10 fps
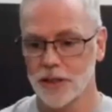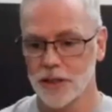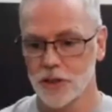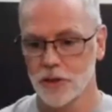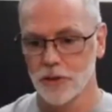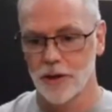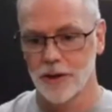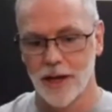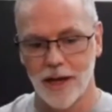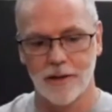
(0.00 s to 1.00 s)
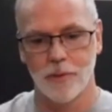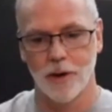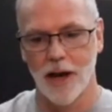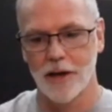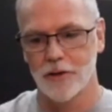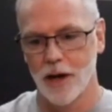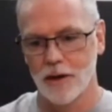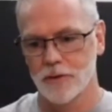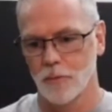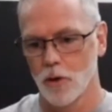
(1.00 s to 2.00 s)
digital online, but I do have
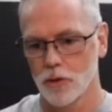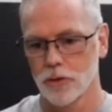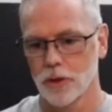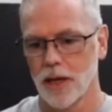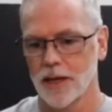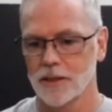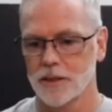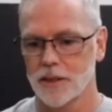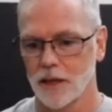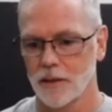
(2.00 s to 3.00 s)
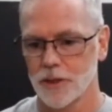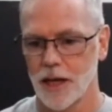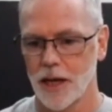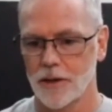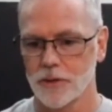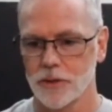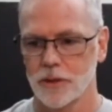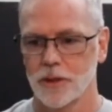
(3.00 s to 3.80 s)
some local clients that come to the house